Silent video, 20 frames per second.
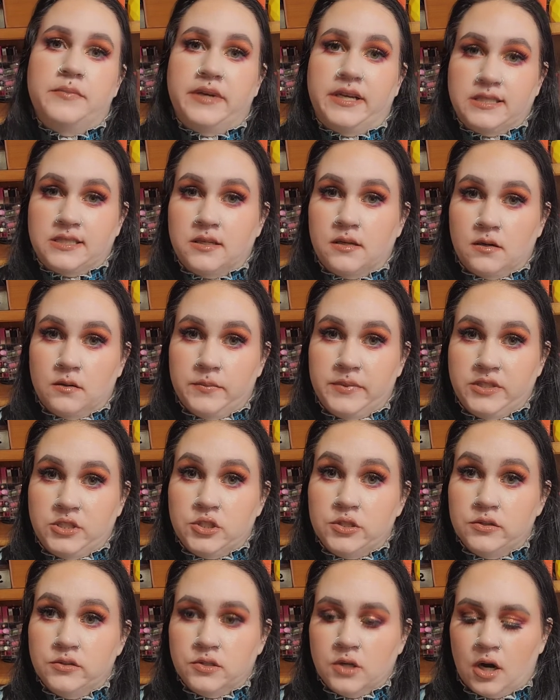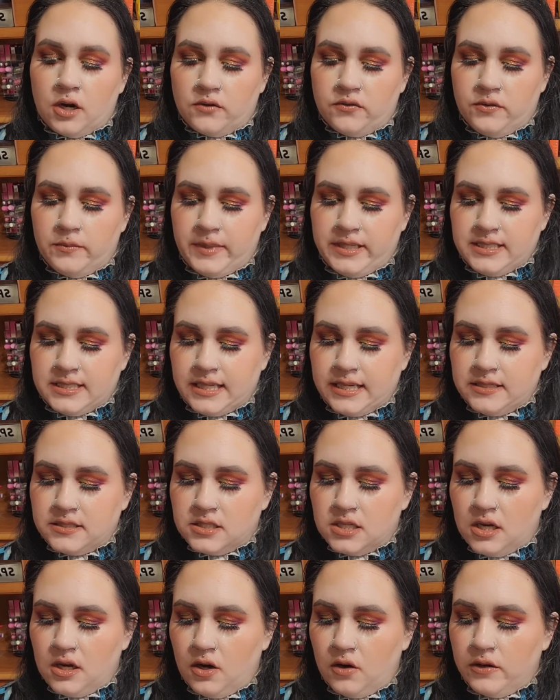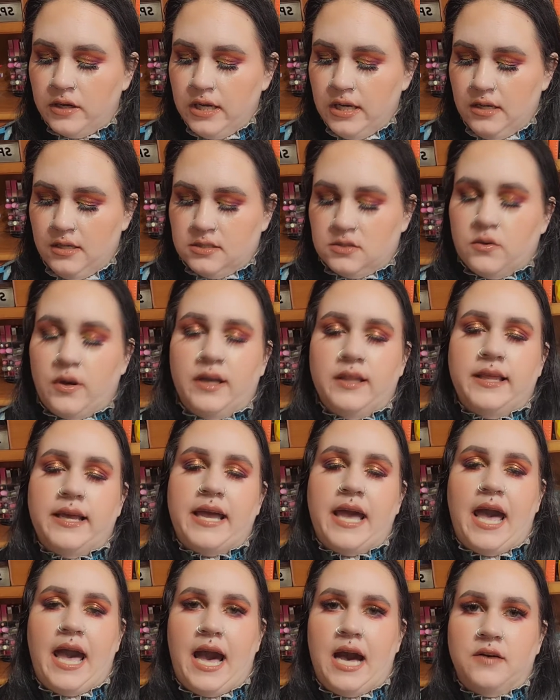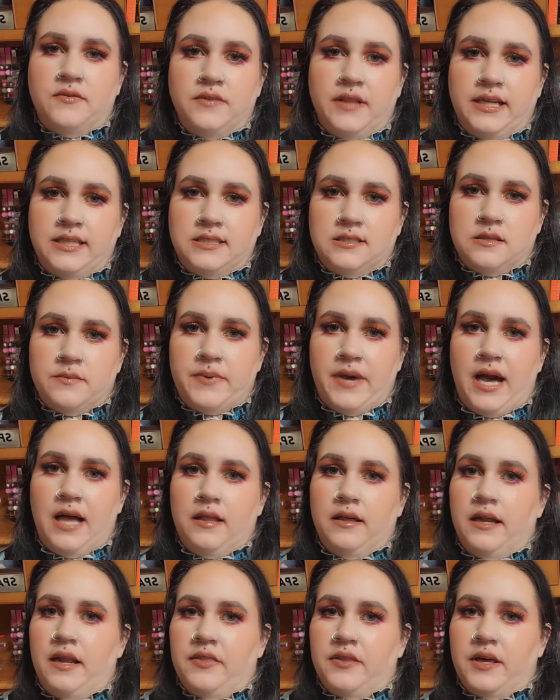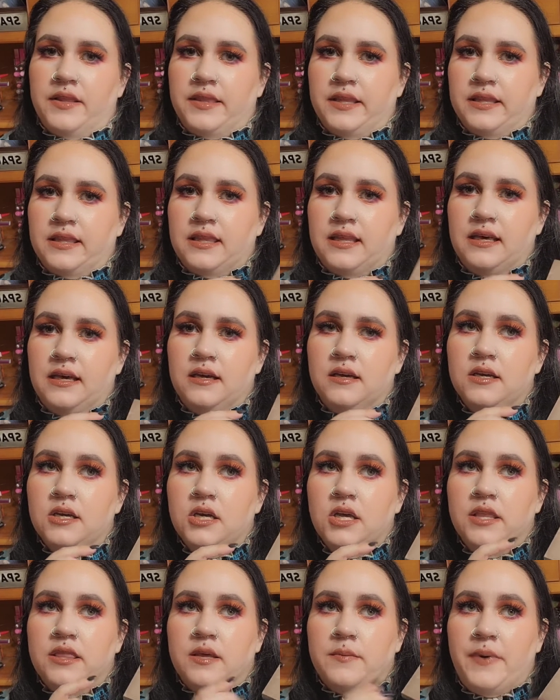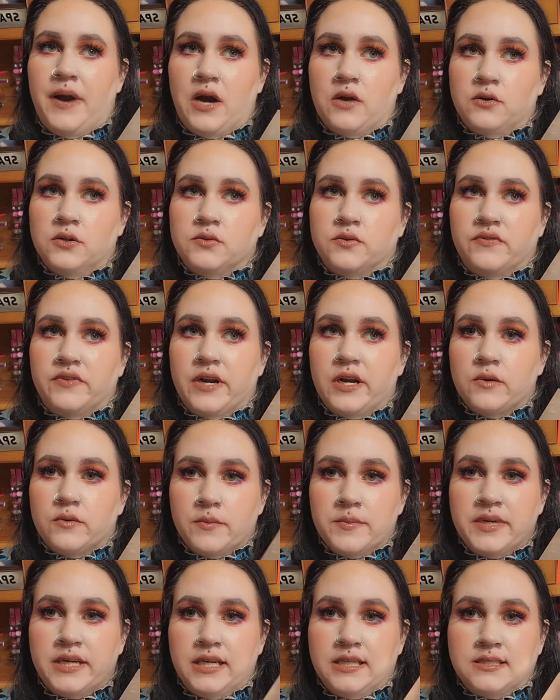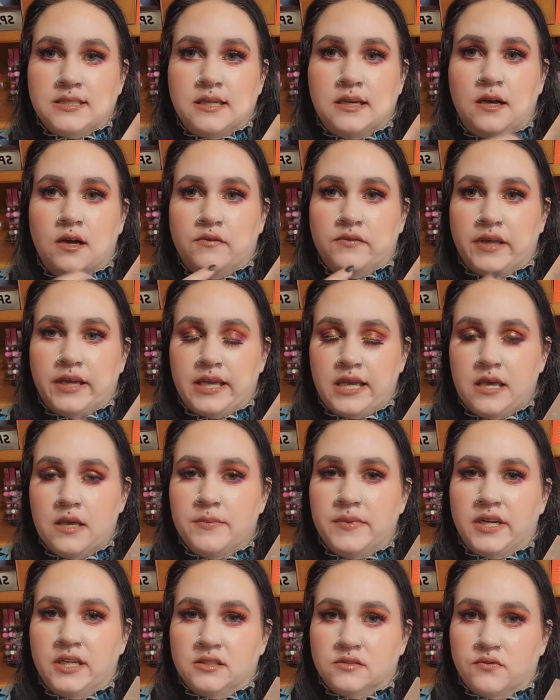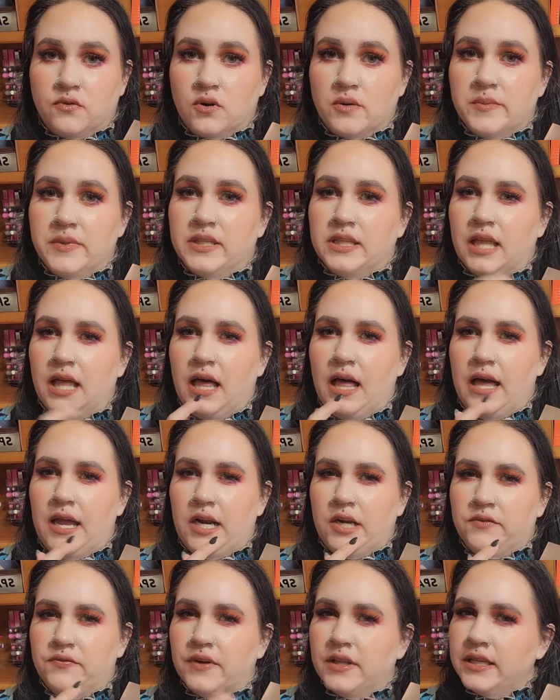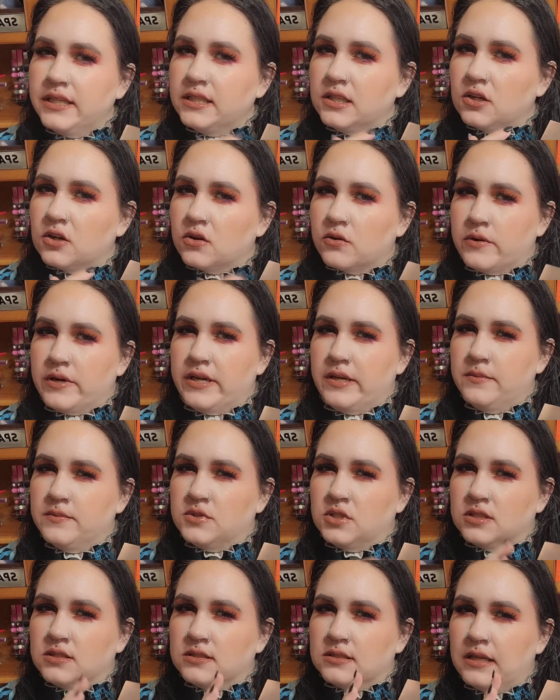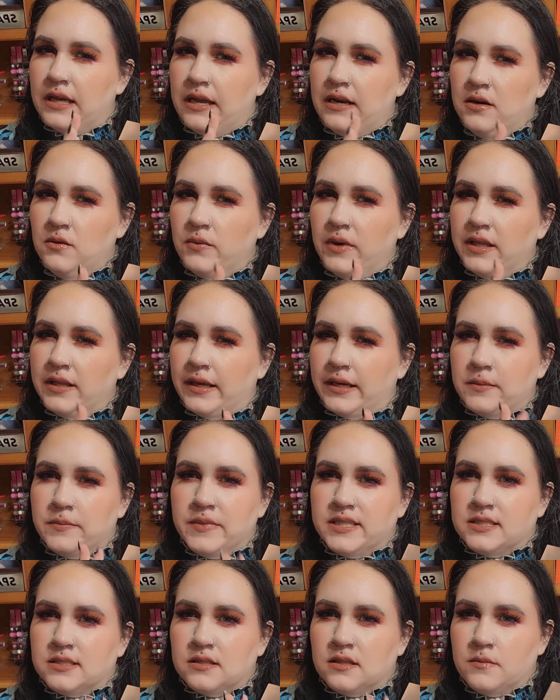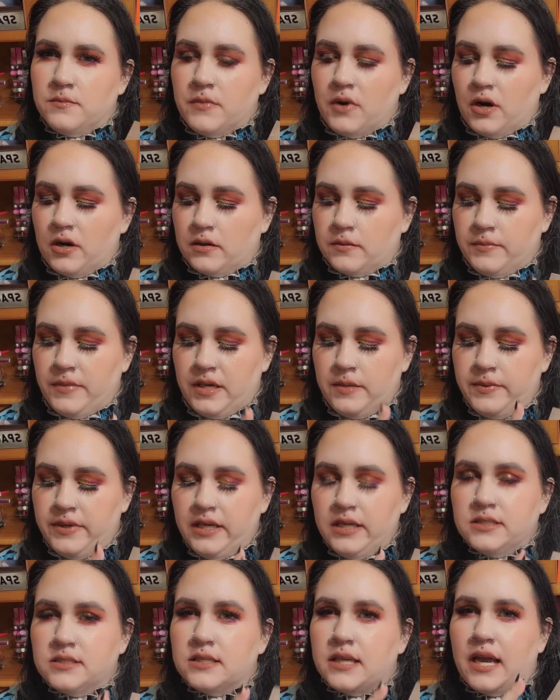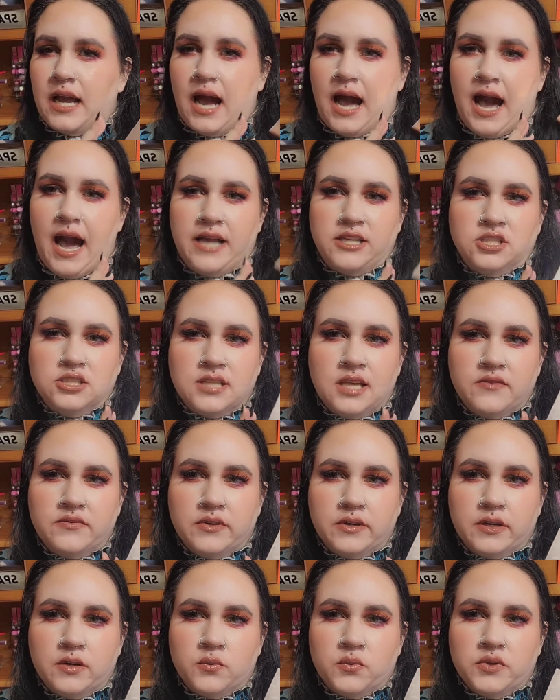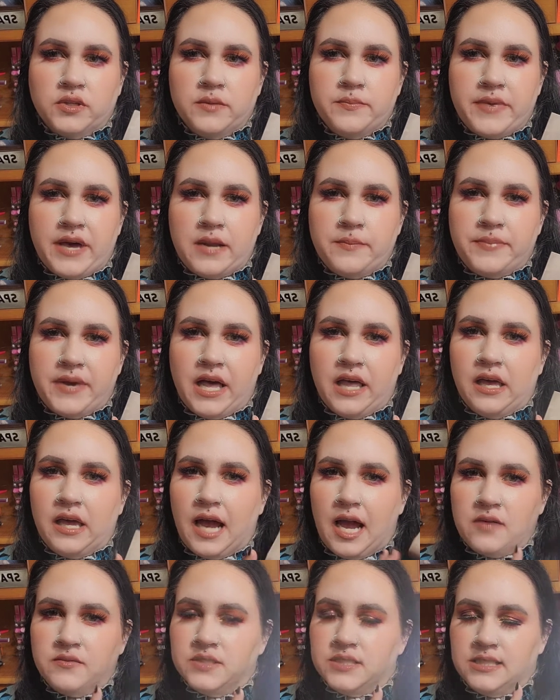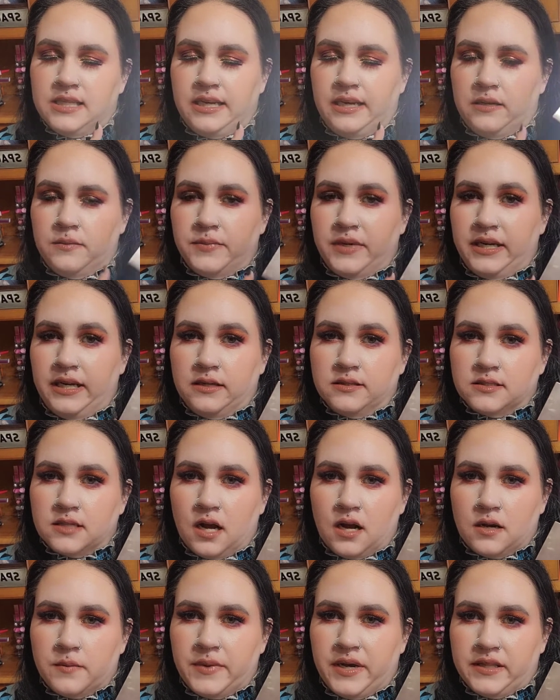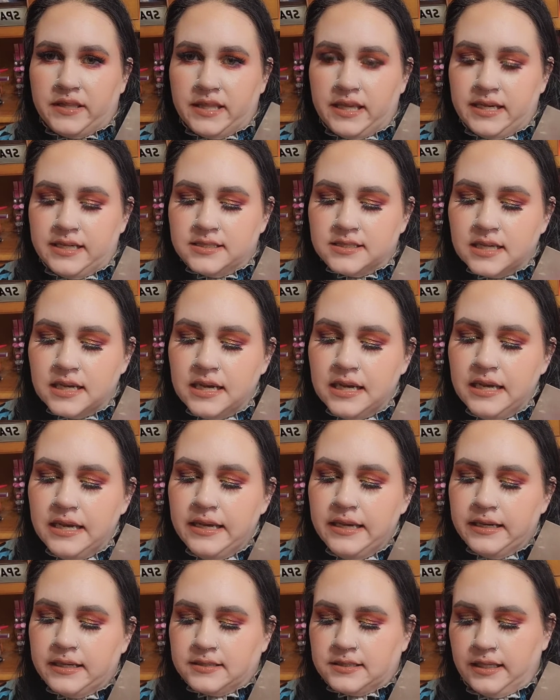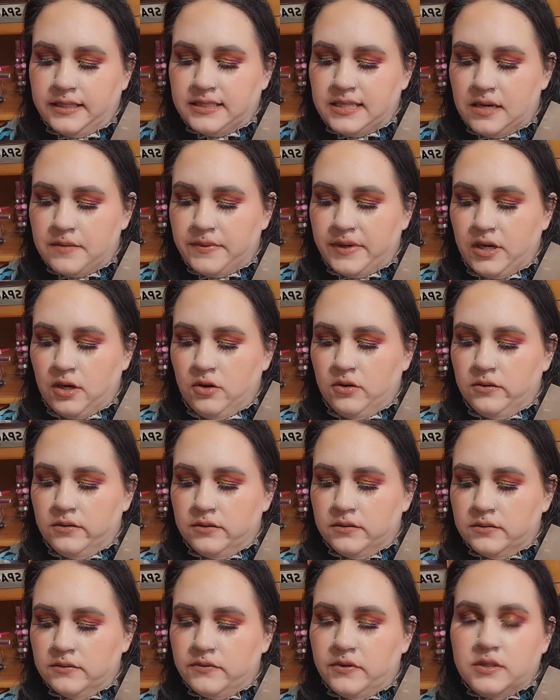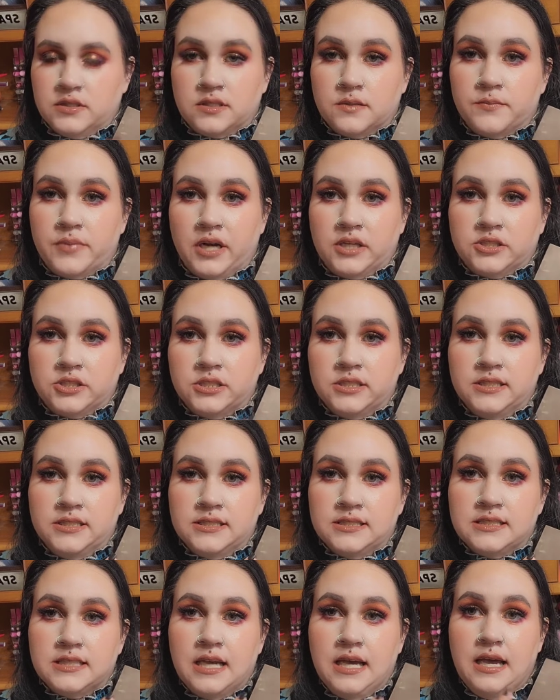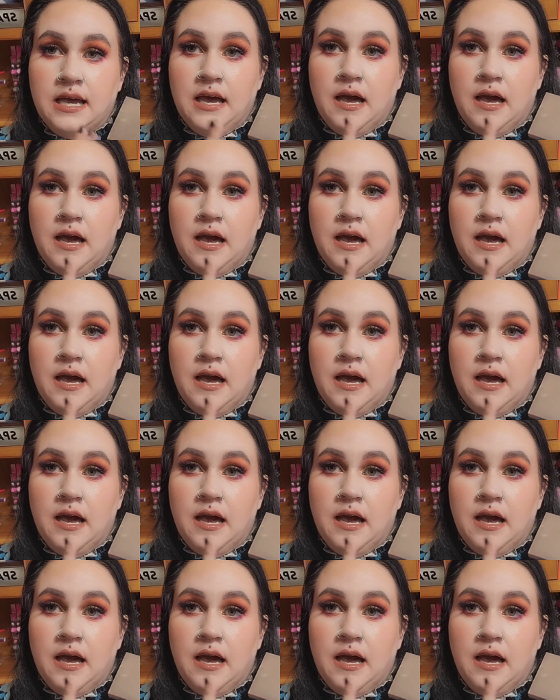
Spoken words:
because then it'll be too dark for my skin tone. So I like half liked the palette. I thought that the powders were very reminiscent of like him and his formula, and I felt like the creams just in a way like missed the mark. Maybe it's like I just have like a really bad palette. I haven't seen anybody else talk about this because I like to have my own first impressions.